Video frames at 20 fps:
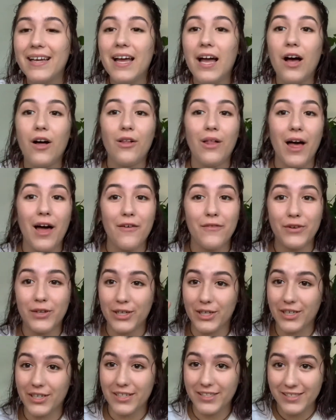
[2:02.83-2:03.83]
I'll have
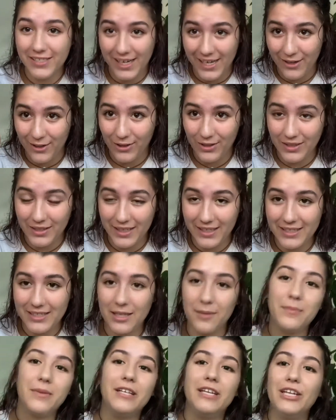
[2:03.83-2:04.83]
her channel linked
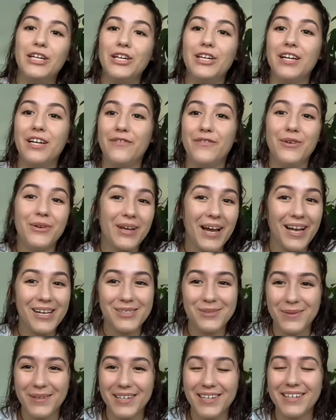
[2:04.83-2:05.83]
up here if you guys
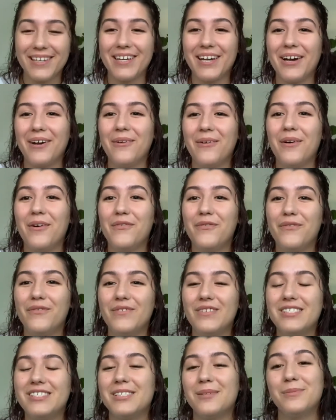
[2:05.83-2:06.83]
want to go
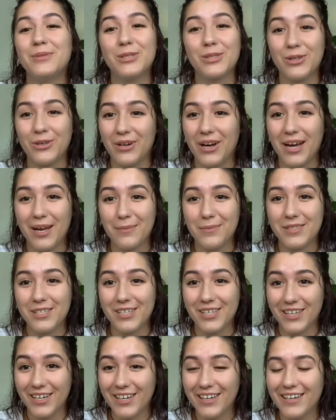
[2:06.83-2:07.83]
subscribe to
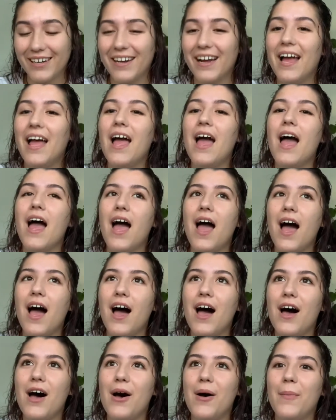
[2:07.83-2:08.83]
her.
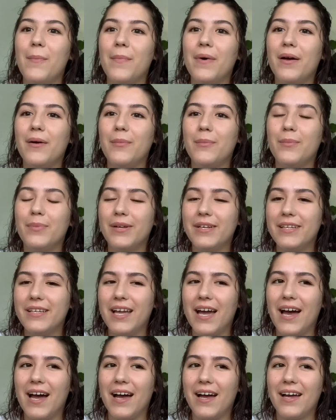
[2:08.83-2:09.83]
But
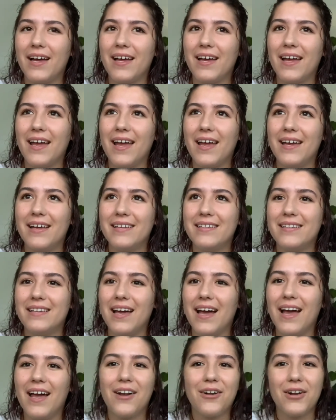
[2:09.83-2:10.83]
yeah, and
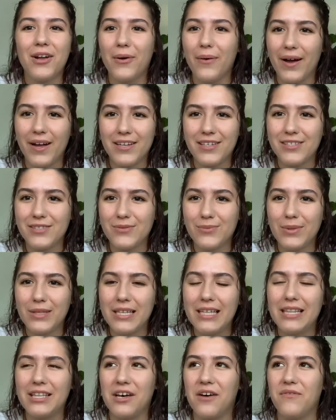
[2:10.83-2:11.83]
I don't know, I just really
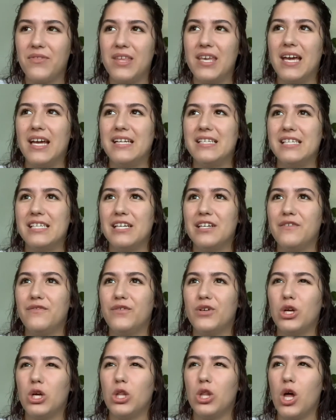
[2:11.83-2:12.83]
loved the idea for
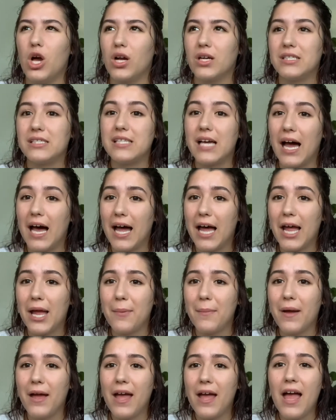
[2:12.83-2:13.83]
a long
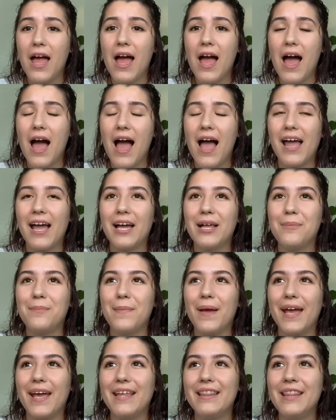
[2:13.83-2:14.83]
time. I had
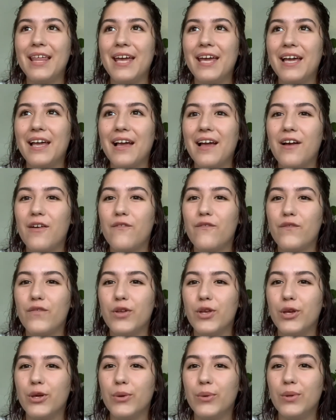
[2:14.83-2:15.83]
made like a
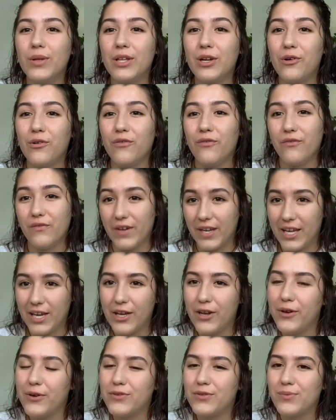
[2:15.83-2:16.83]
few little
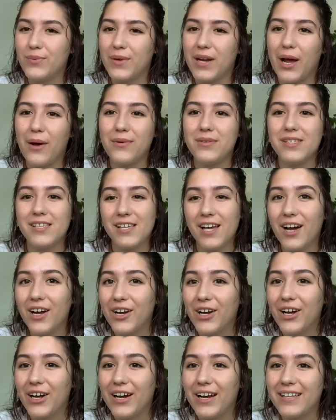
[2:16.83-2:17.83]
videos when I was
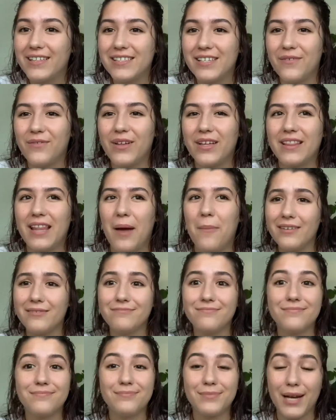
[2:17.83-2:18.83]
younger and stuff like that,
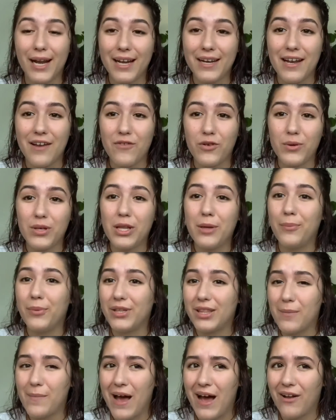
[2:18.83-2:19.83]
but I had never really put
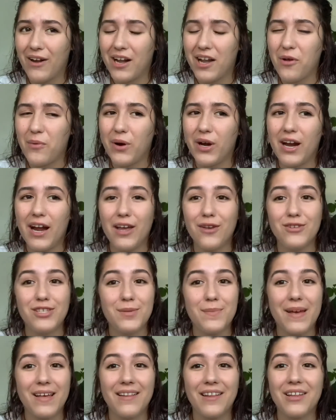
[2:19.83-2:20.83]
them out anywhere. I used to
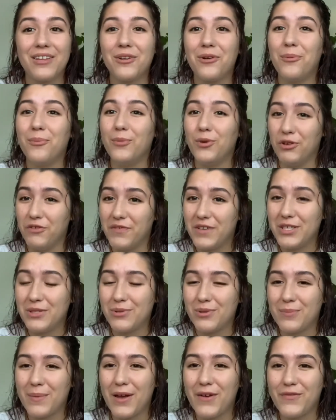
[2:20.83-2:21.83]
make like little movies
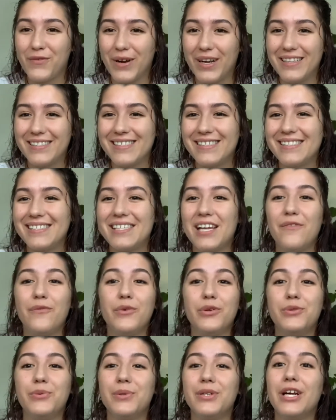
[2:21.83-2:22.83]
with my friends and stuff,
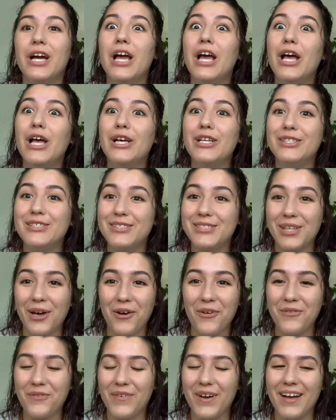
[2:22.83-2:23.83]
which were so
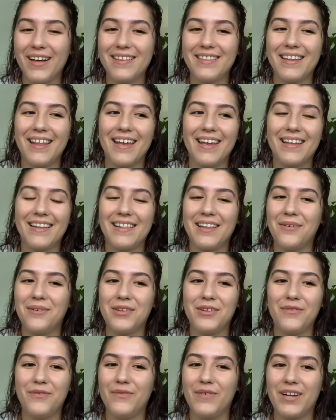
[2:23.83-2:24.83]
fun. Like they were
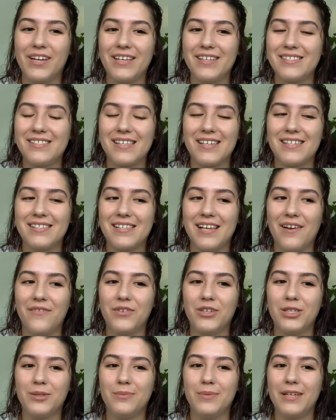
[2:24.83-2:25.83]
the funniest things
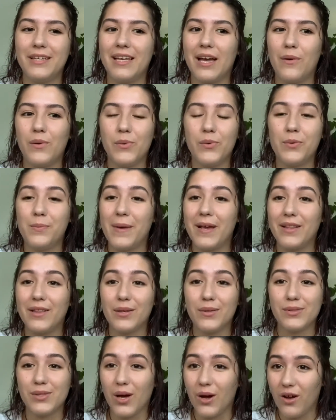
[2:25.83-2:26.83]
ever. But yeah, we would make
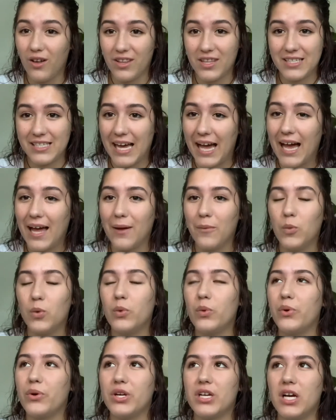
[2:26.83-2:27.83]
those all the time when
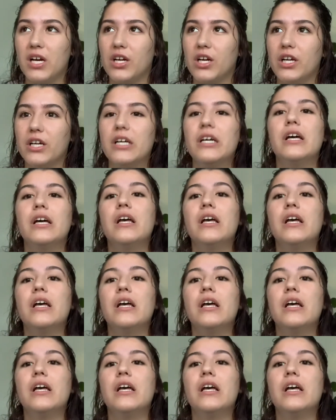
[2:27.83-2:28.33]
we were younger.